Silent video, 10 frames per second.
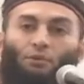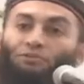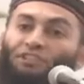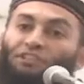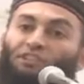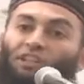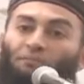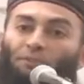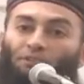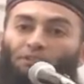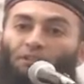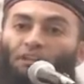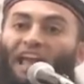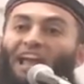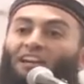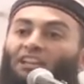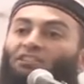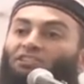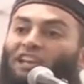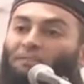with contentment. And
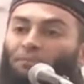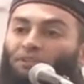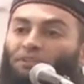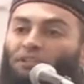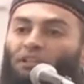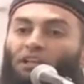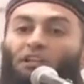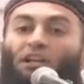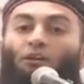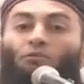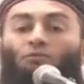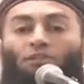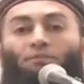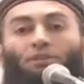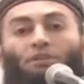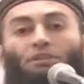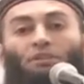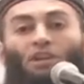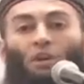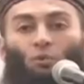contentment can only
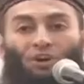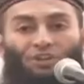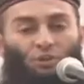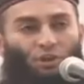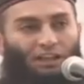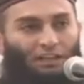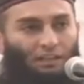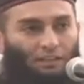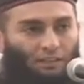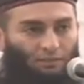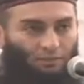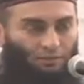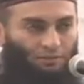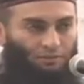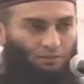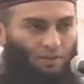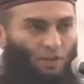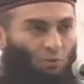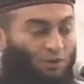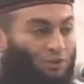be when your heart is
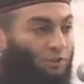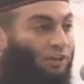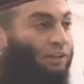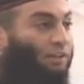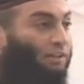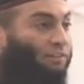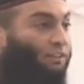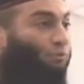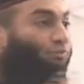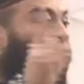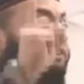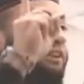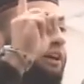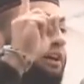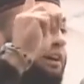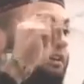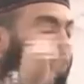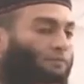with Allah.